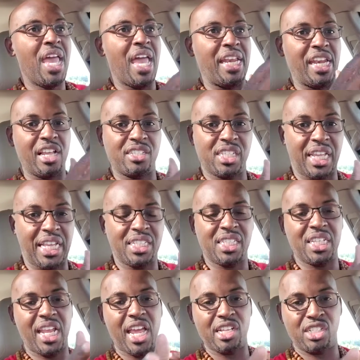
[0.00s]
and there's links
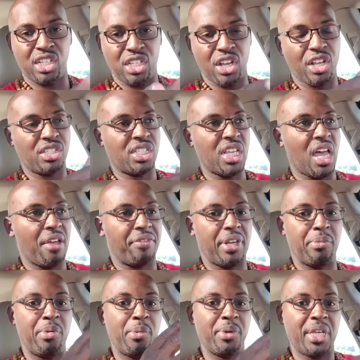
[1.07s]
in there to your stuff, and
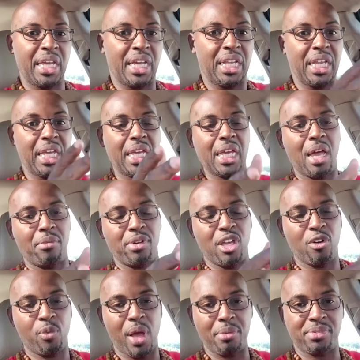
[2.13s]
then people can click and come to
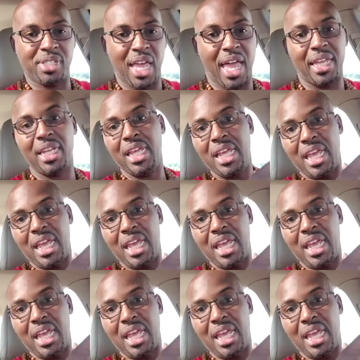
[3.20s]
your website